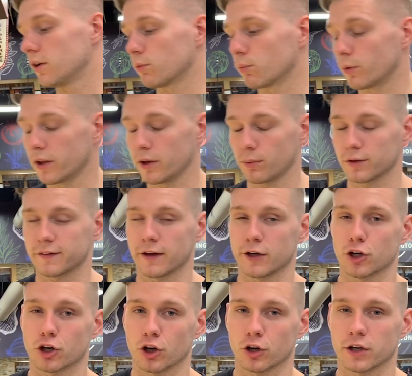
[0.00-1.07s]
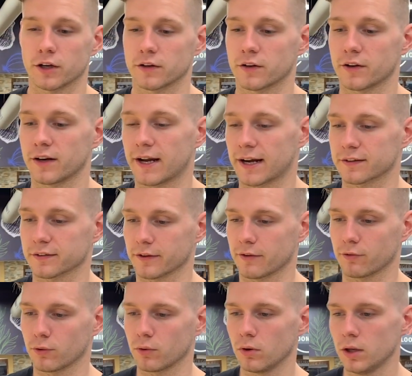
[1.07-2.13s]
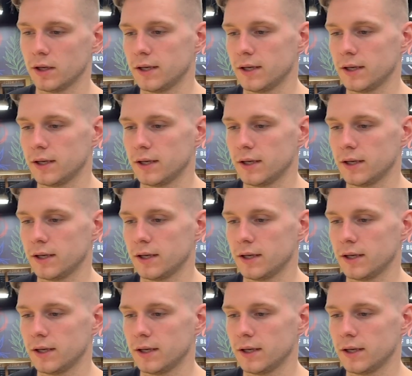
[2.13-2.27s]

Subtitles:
Really will take your cooking to the next level.